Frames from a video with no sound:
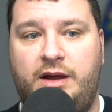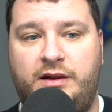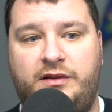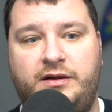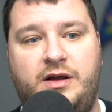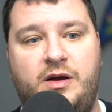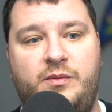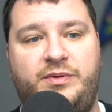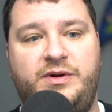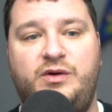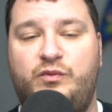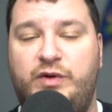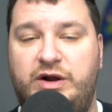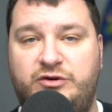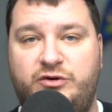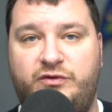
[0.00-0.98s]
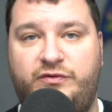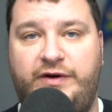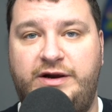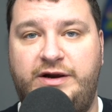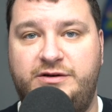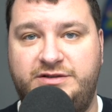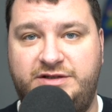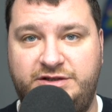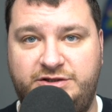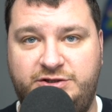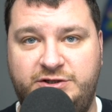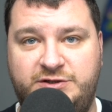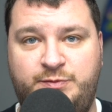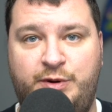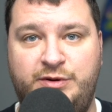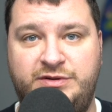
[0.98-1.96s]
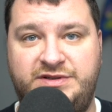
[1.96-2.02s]
The company Retro Fighters has
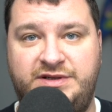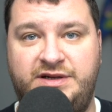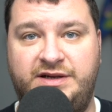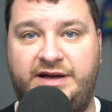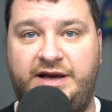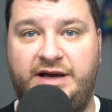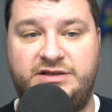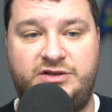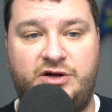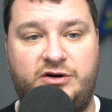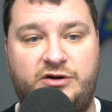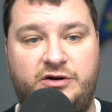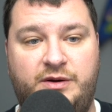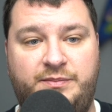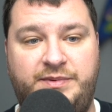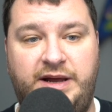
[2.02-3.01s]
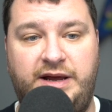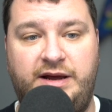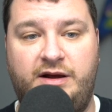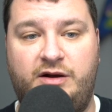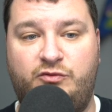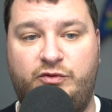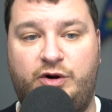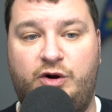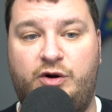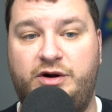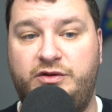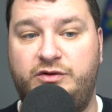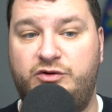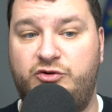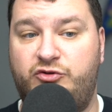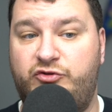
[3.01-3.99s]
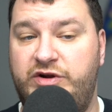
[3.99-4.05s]
just posted a Kickstarter update regarding
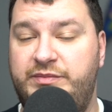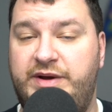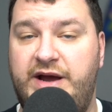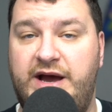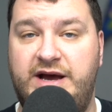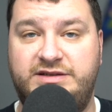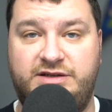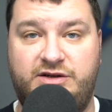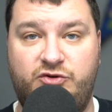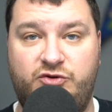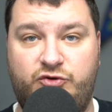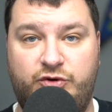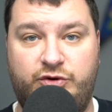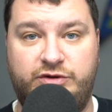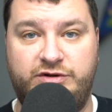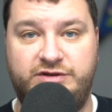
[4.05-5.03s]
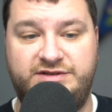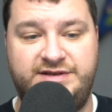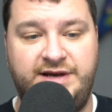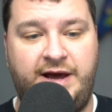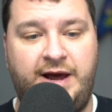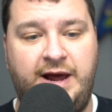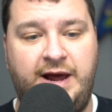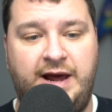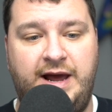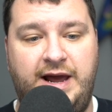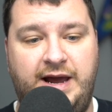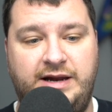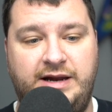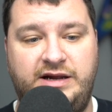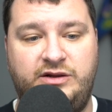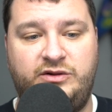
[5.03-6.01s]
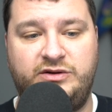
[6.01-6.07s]
their Dreamcast controllers,
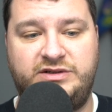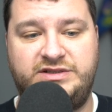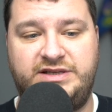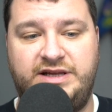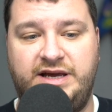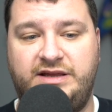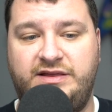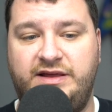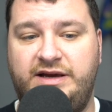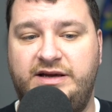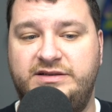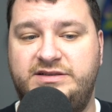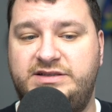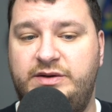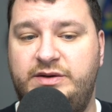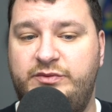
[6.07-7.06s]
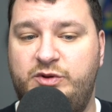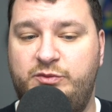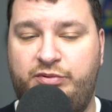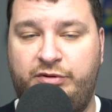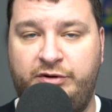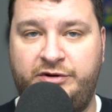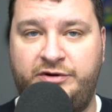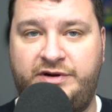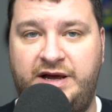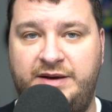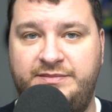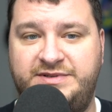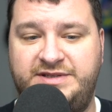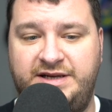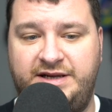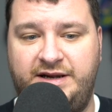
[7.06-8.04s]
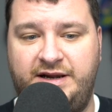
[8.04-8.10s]
and it looks like they got some of the
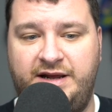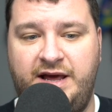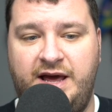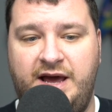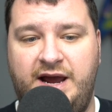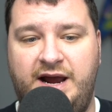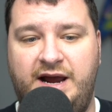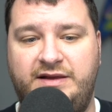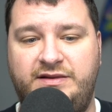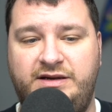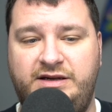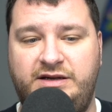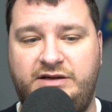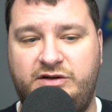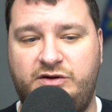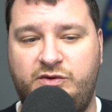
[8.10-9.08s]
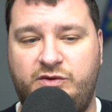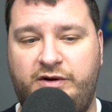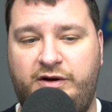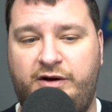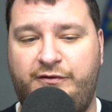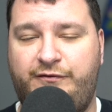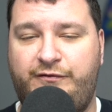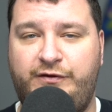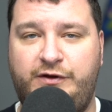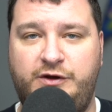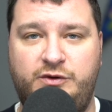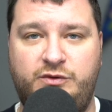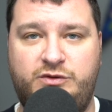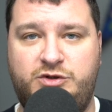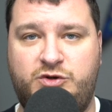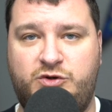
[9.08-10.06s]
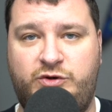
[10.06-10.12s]
prototypes in, and they need to do a
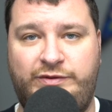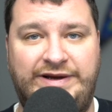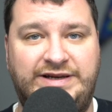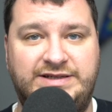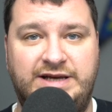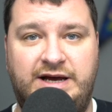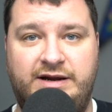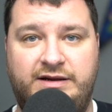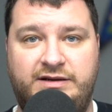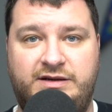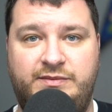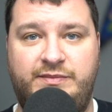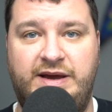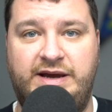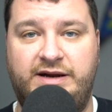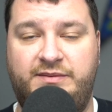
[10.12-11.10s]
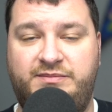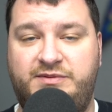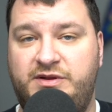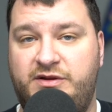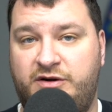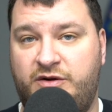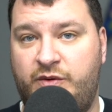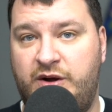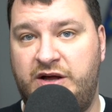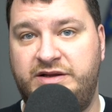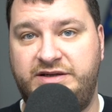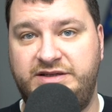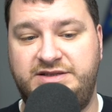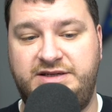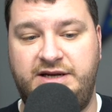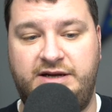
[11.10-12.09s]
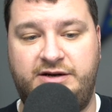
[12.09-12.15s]
few tweaks on it to make it up to their
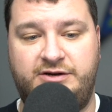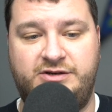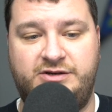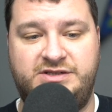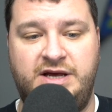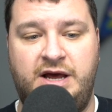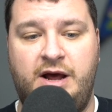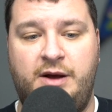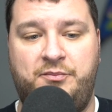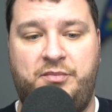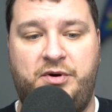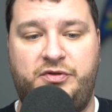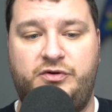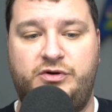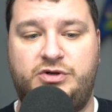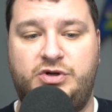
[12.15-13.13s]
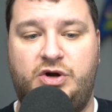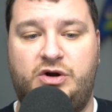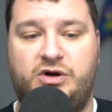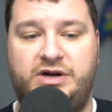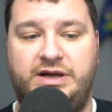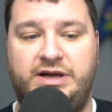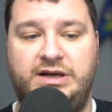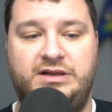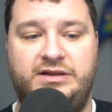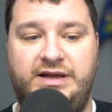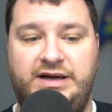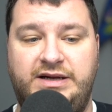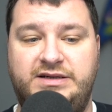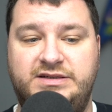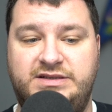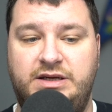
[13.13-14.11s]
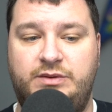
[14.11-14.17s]
quality standards, but they're targeting
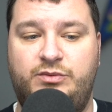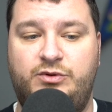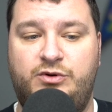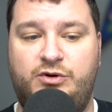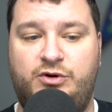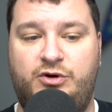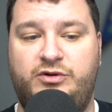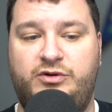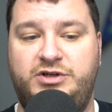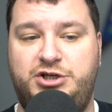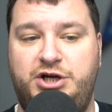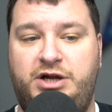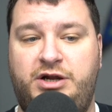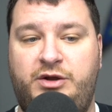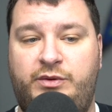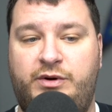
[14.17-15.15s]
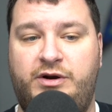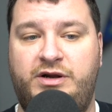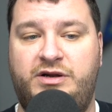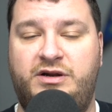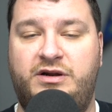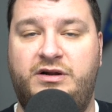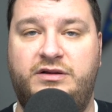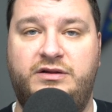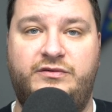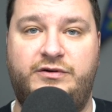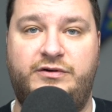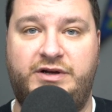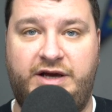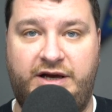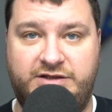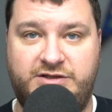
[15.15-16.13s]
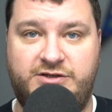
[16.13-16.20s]
late December, early January to deliver to
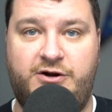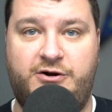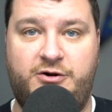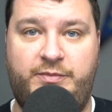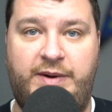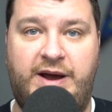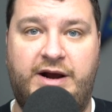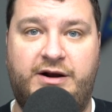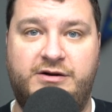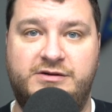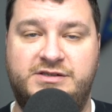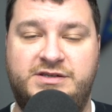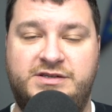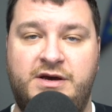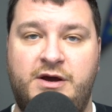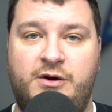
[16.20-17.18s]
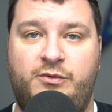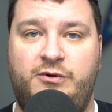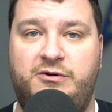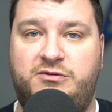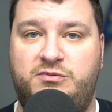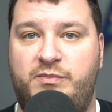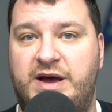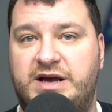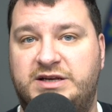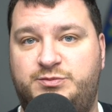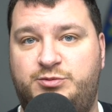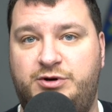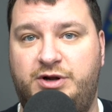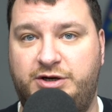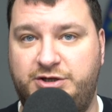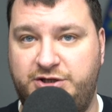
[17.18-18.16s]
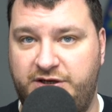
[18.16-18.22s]
Kickstarter backers, with mass
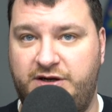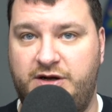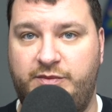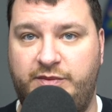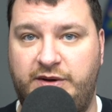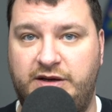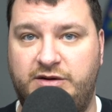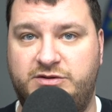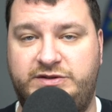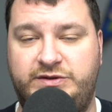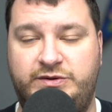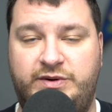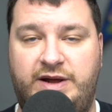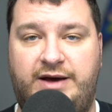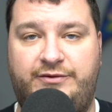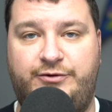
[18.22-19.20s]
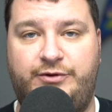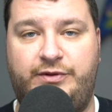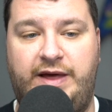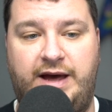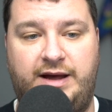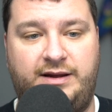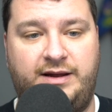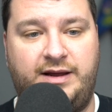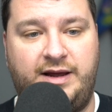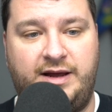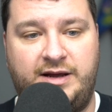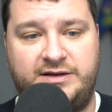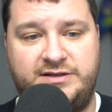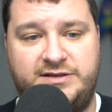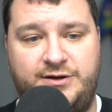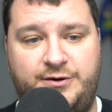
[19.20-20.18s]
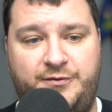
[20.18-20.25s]
production coming soon after that.
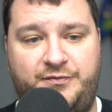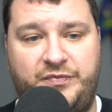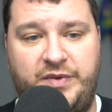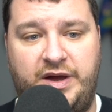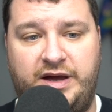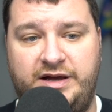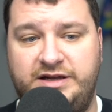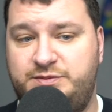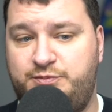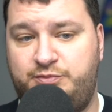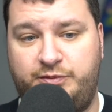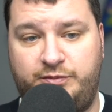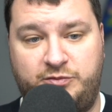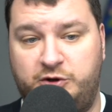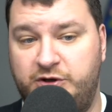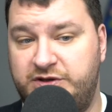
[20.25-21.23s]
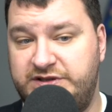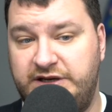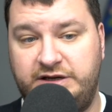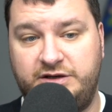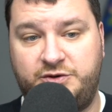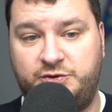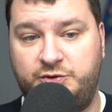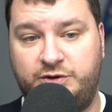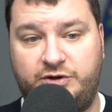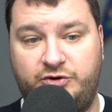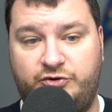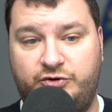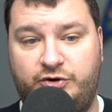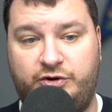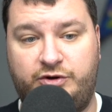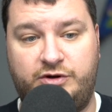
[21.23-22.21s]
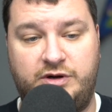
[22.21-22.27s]
So it looks like a cool
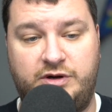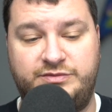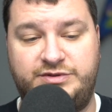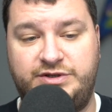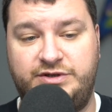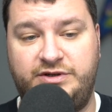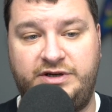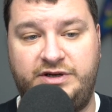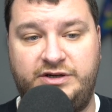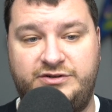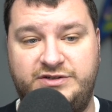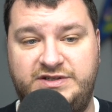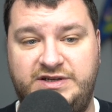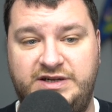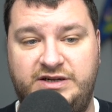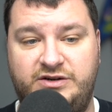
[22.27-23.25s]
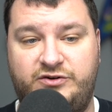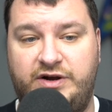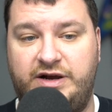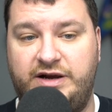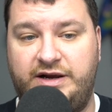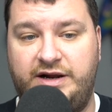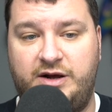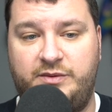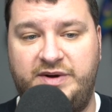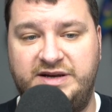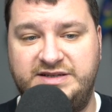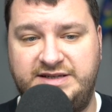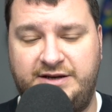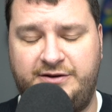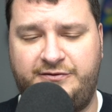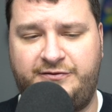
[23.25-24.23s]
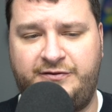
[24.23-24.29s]
controller. I'm certainly interested in trying it out
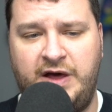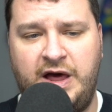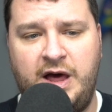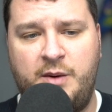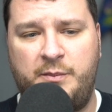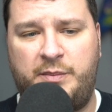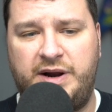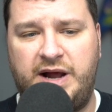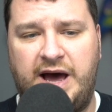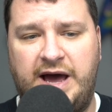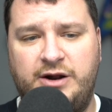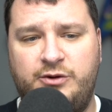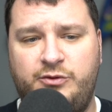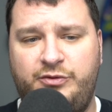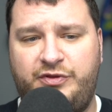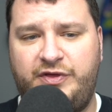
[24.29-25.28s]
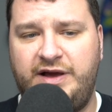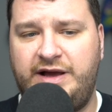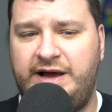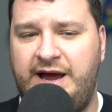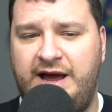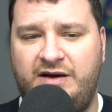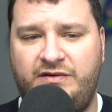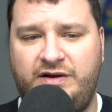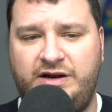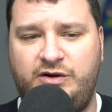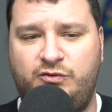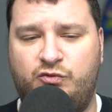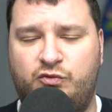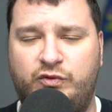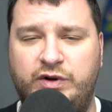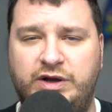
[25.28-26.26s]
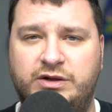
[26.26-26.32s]
myself, but I don't think I have any
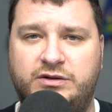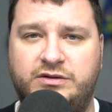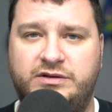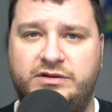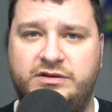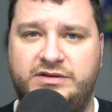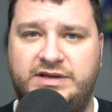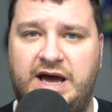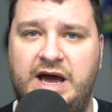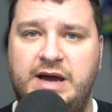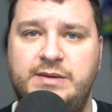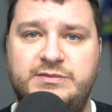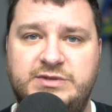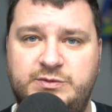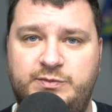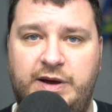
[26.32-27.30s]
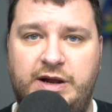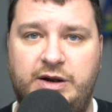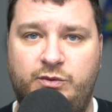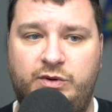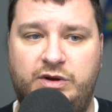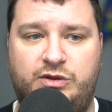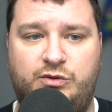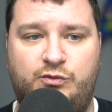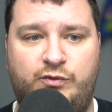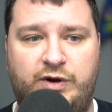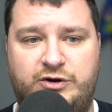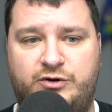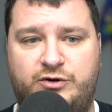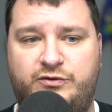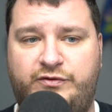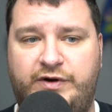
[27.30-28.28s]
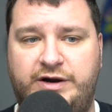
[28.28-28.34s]
real time spent with
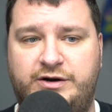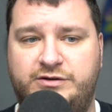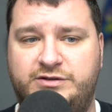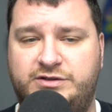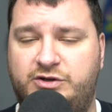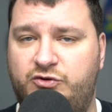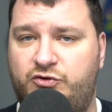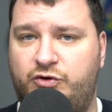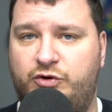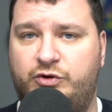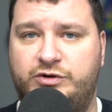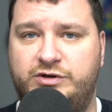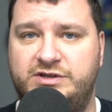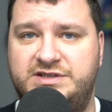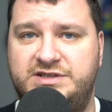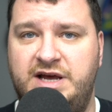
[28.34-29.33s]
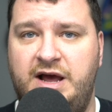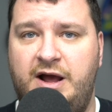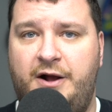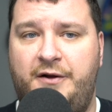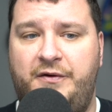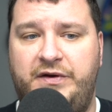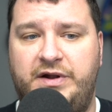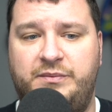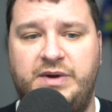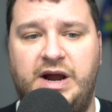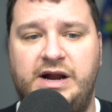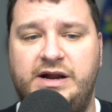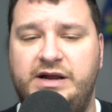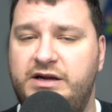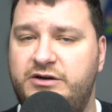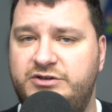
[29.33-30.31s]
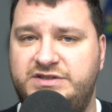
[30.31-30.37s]
Retro Fighters controllers, and I'm kind
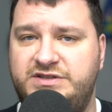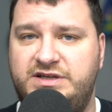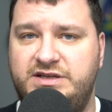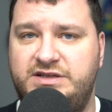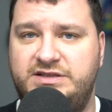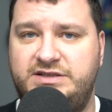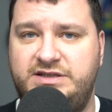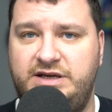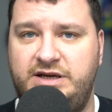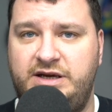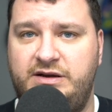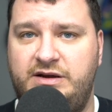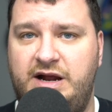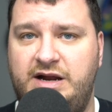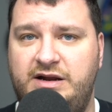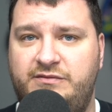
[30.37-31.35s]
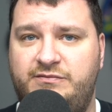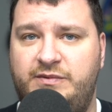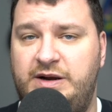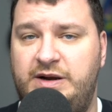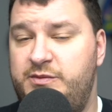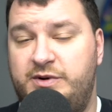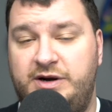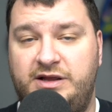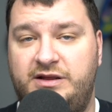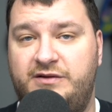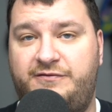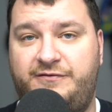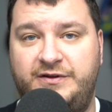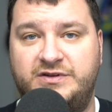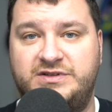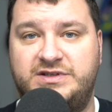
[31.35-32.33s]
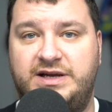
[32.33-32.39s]
of interested to see anybody that
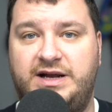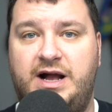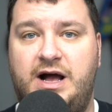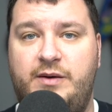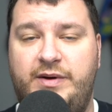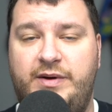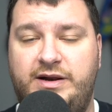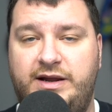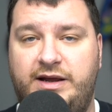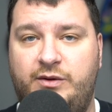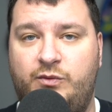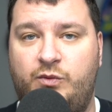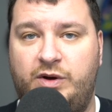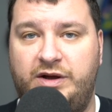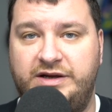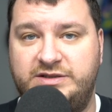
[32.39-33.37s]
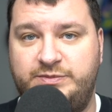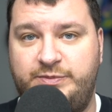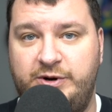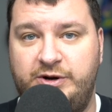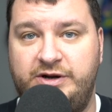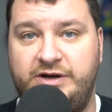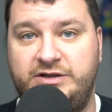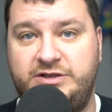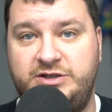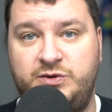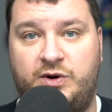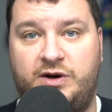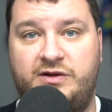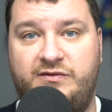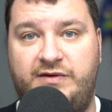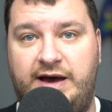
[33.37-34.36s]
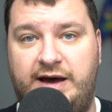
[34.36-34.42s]
feels like commenting what experience you
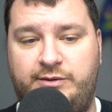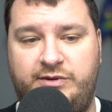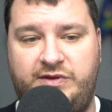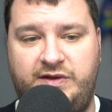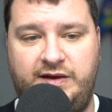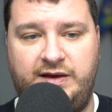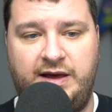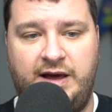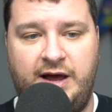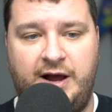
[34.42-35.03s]
all have had with it,